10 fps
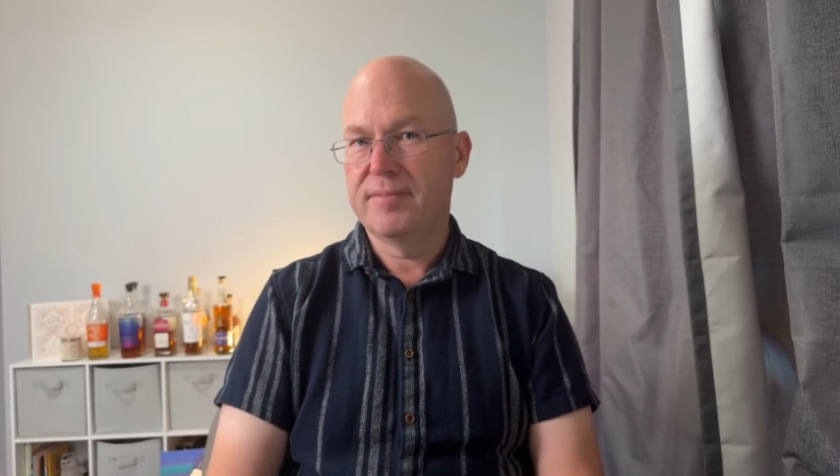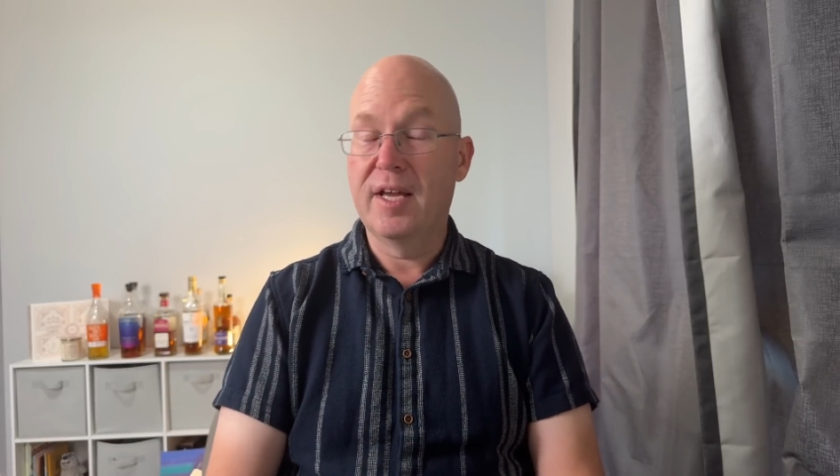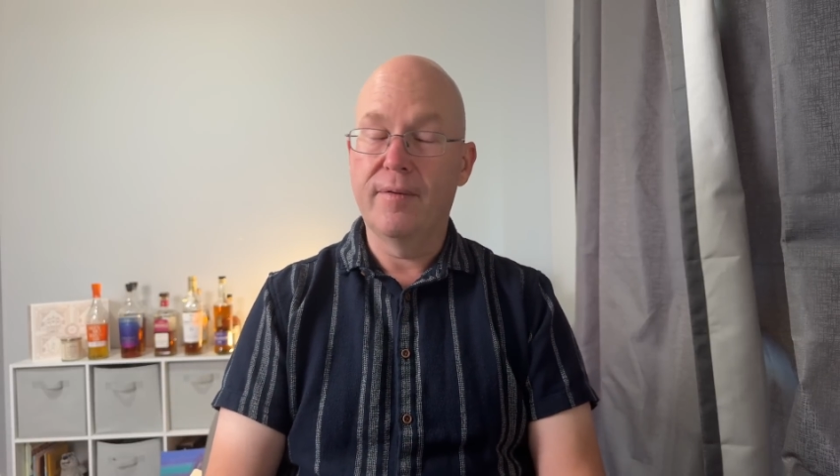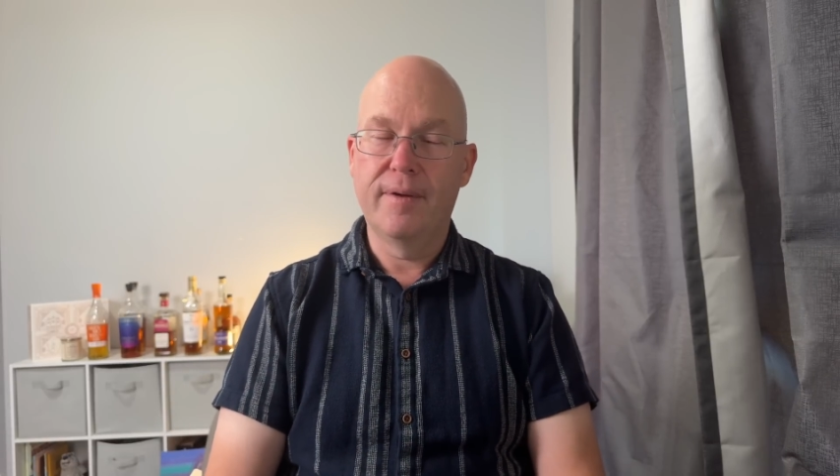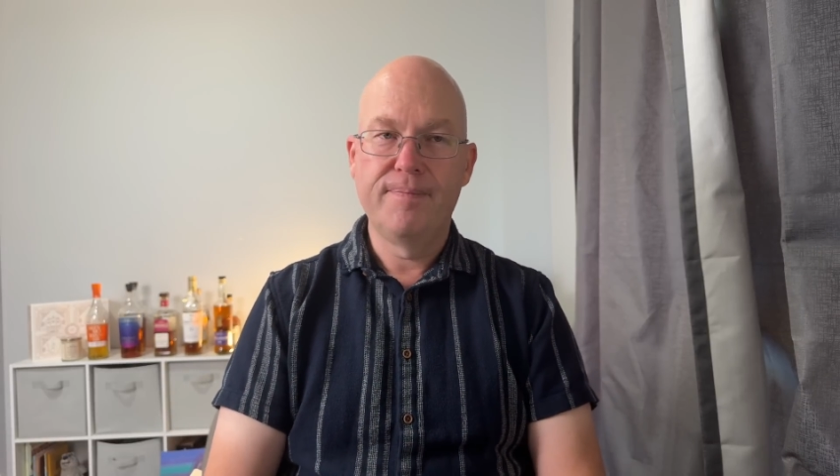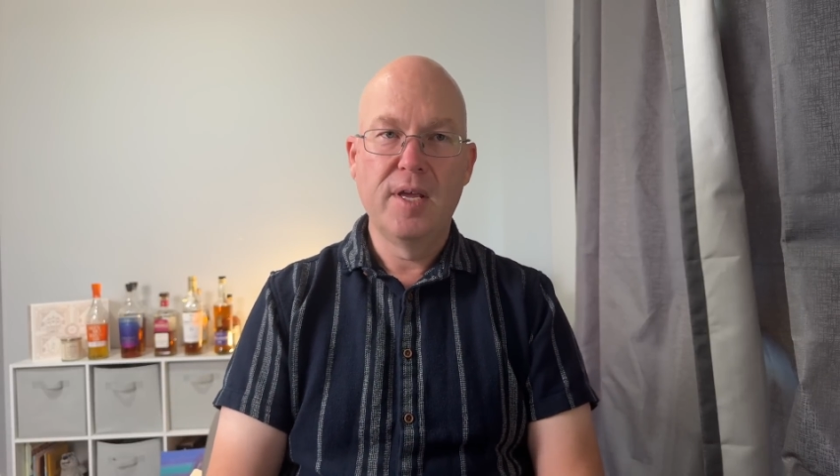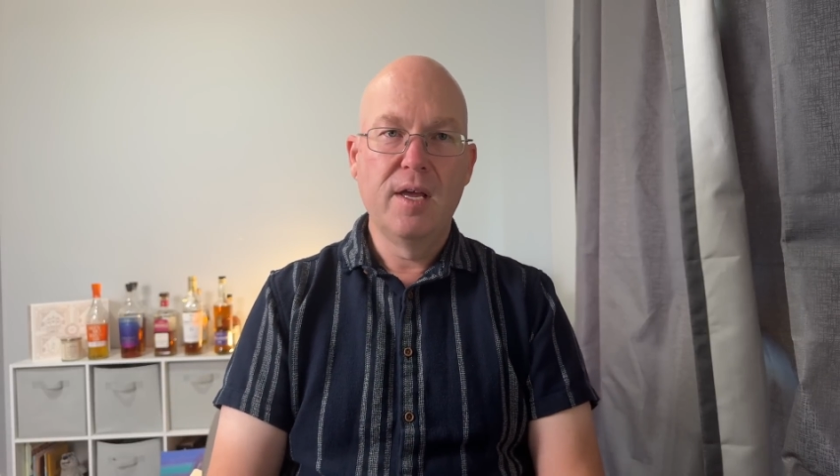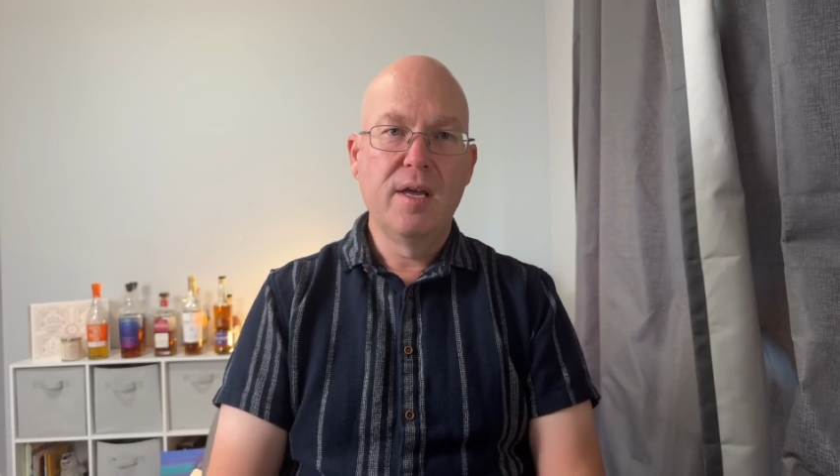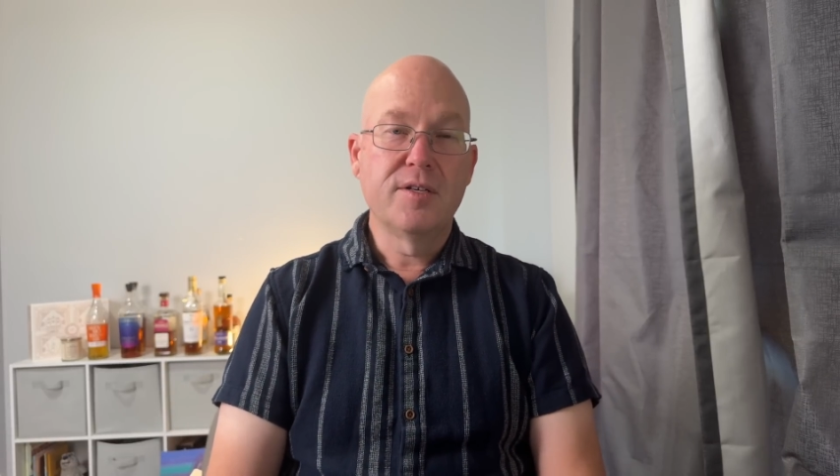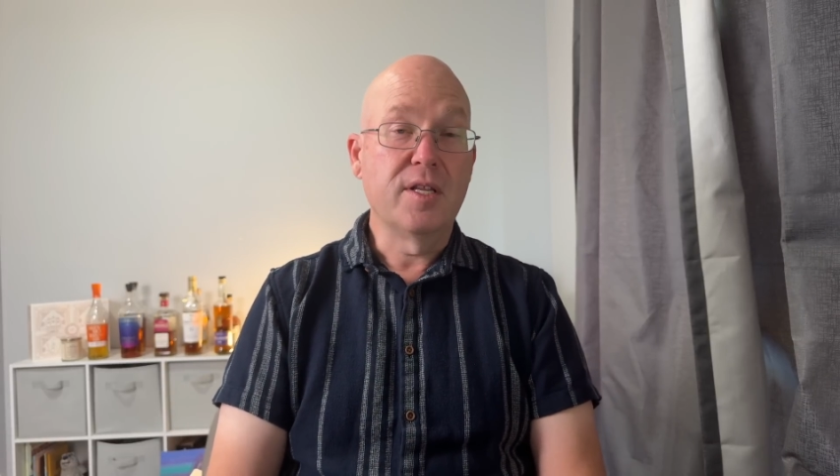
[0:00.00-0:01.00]
Anyway,
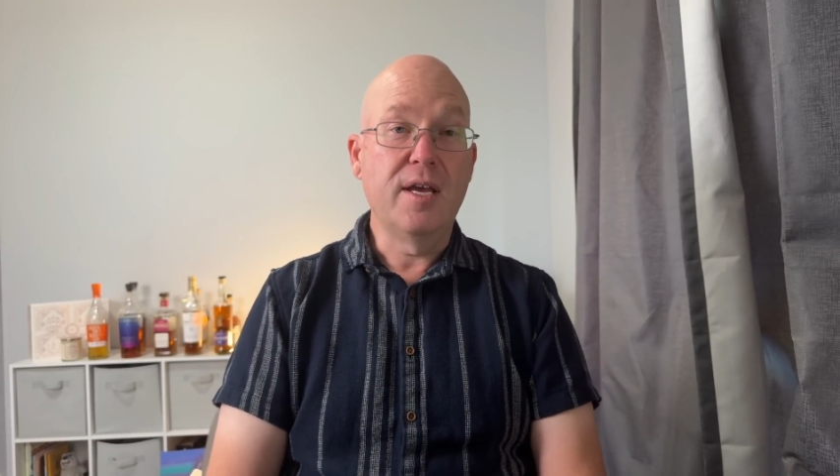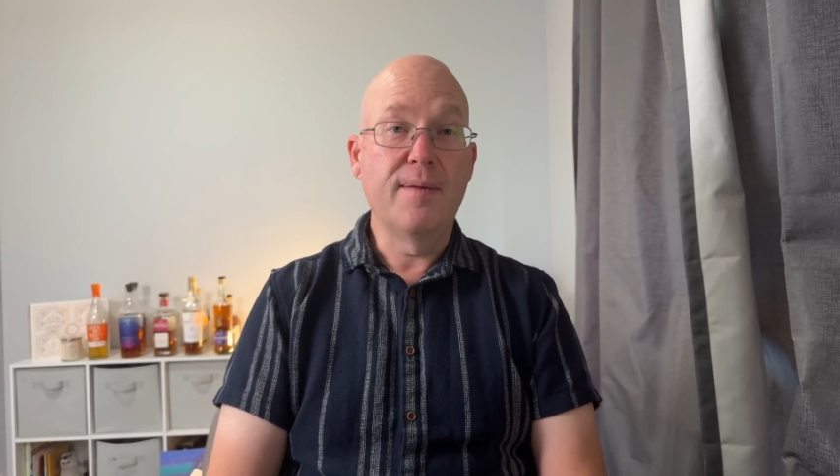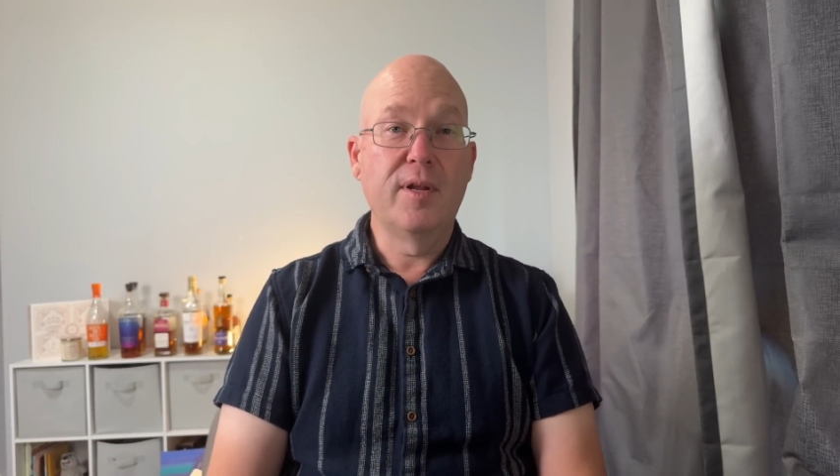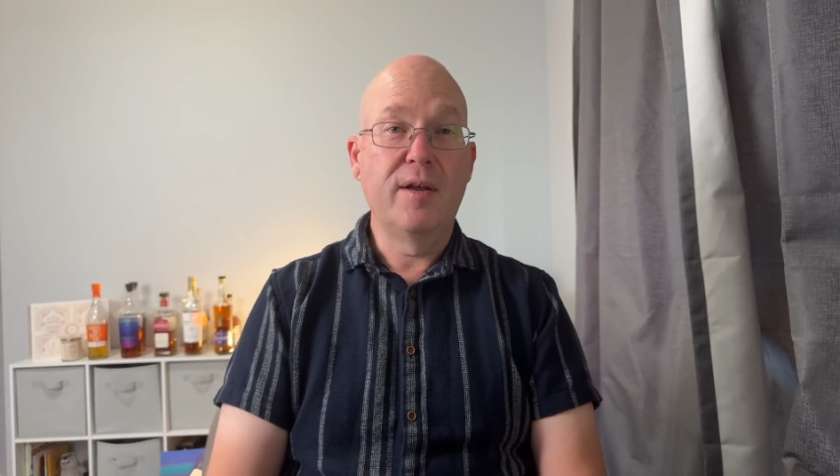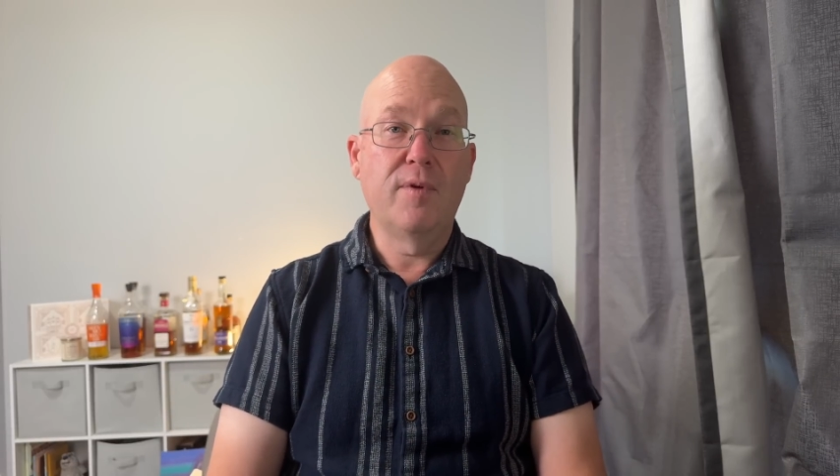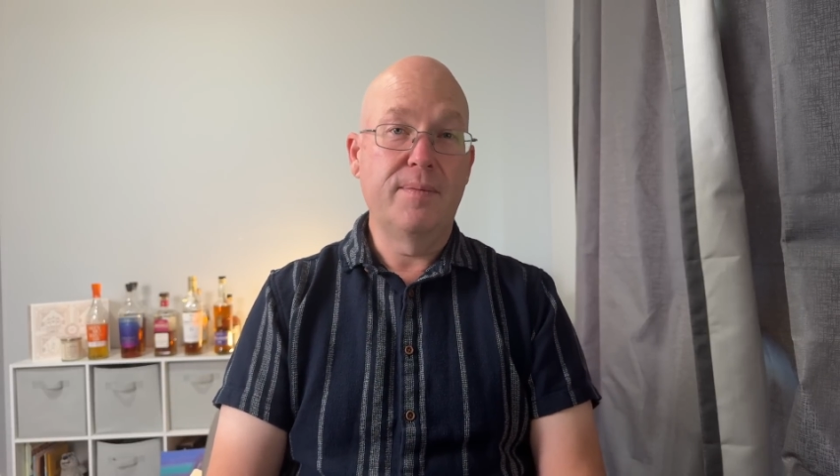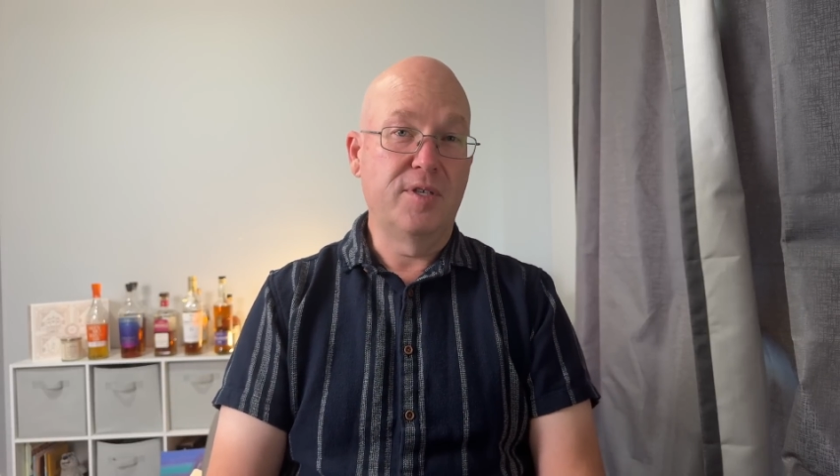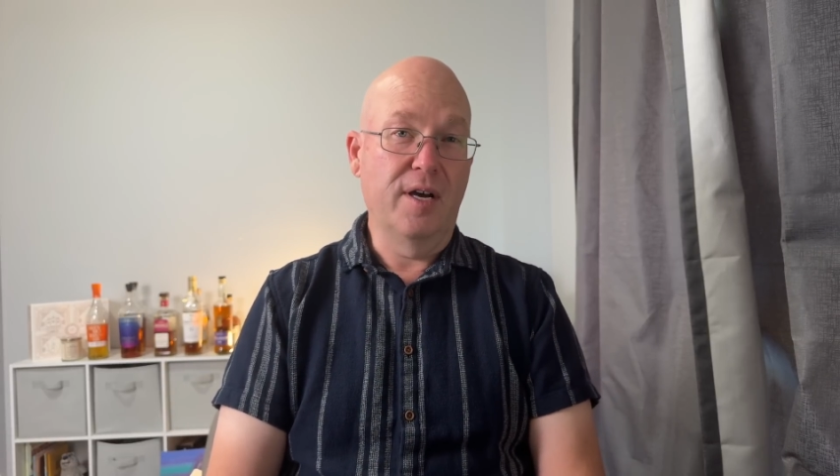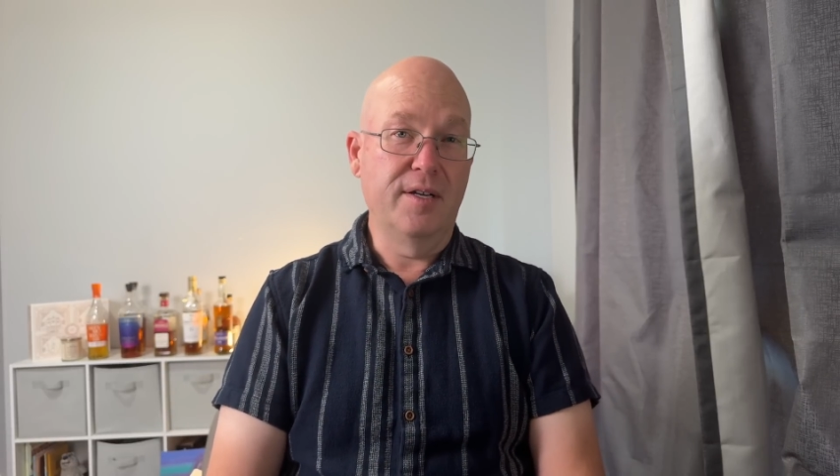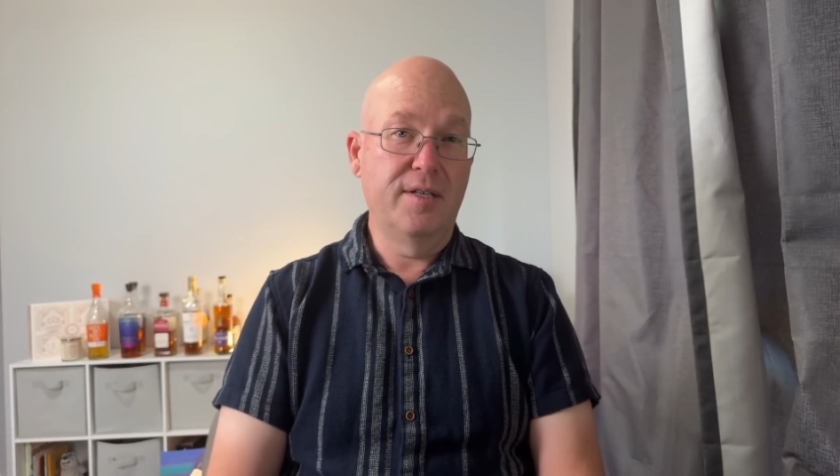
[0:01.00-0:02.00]
so the Amber Lane
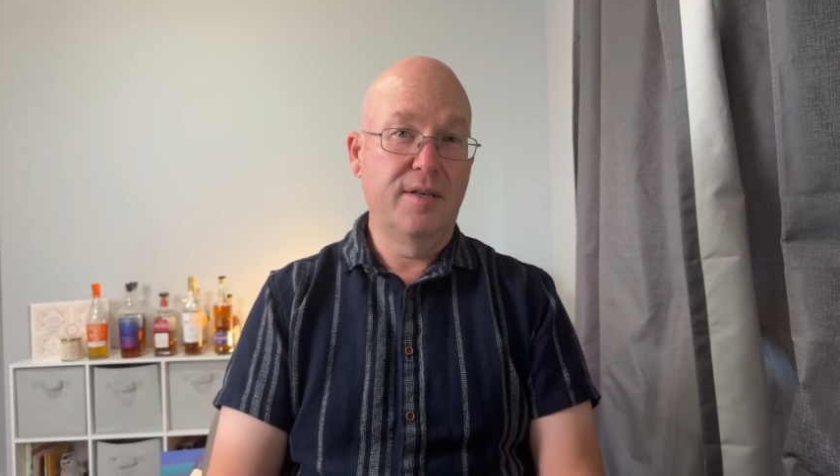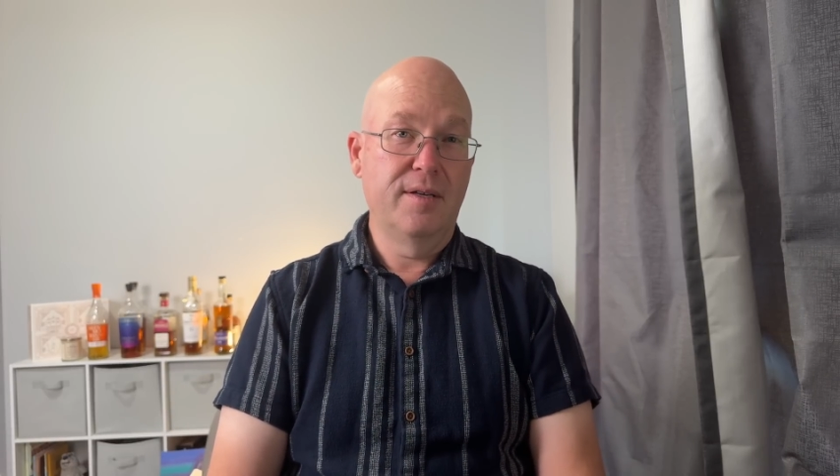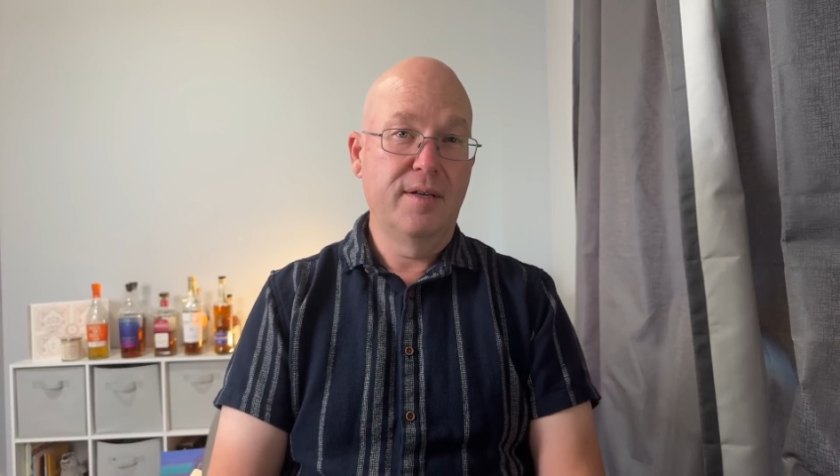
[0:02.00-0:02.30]
website,